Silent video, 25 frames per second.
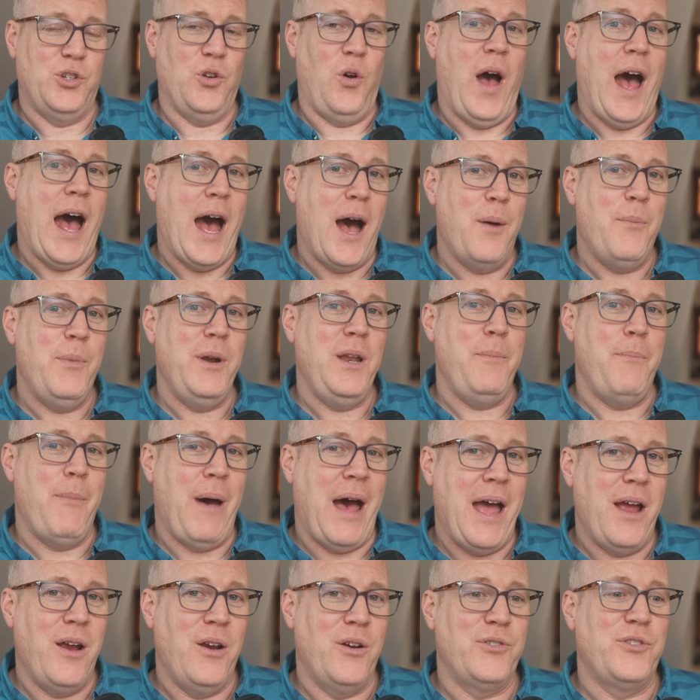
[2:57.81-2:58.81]
how many
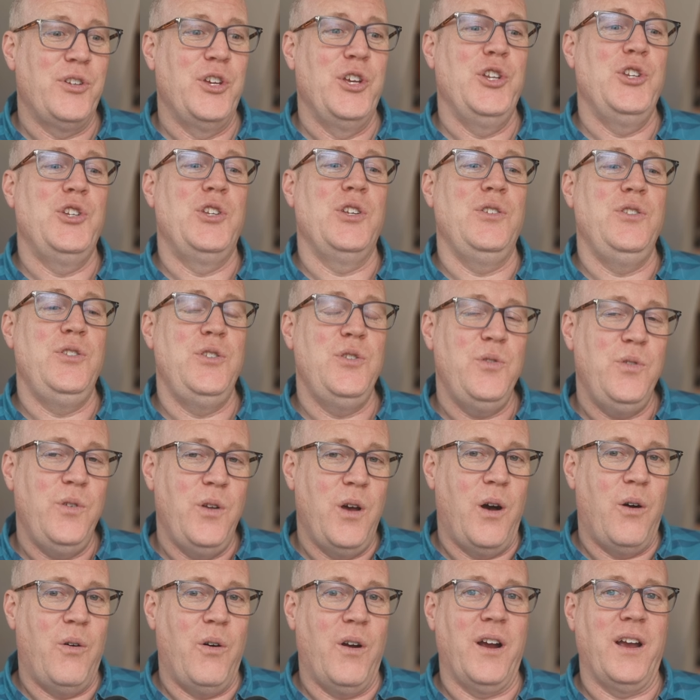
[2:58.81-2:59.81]
buyers do you
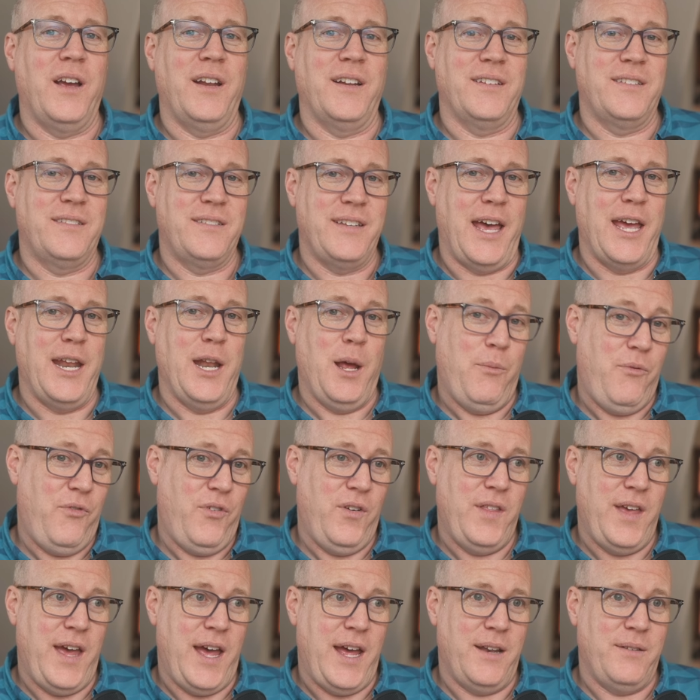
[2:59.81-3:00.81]
know are going to sign up
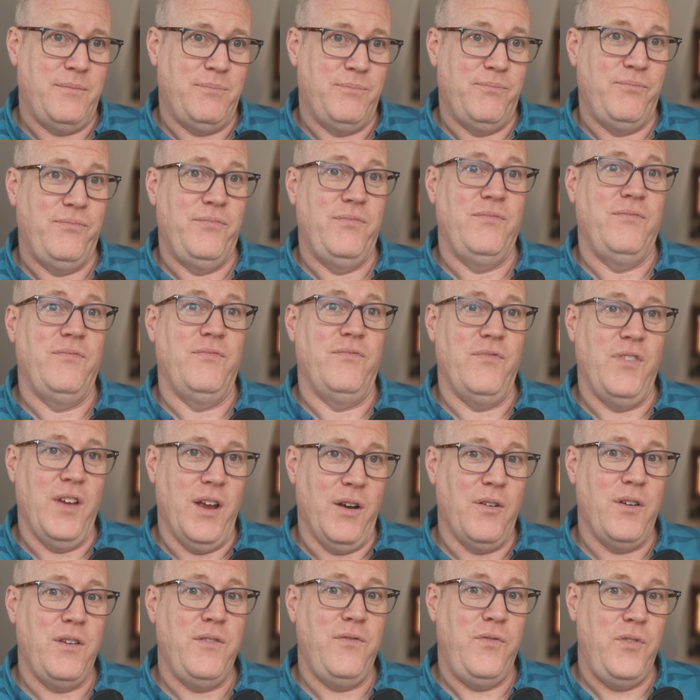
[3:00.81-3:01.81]
for that?
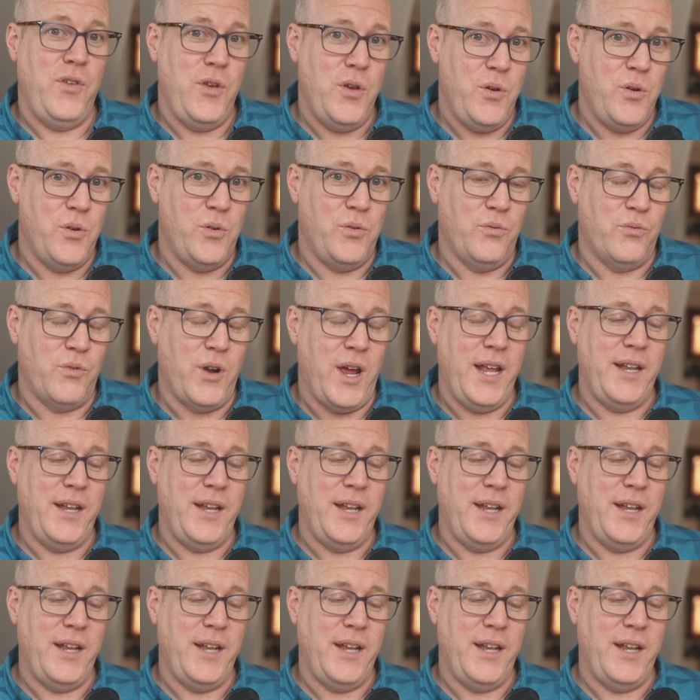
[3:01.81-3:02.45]
Very few, right?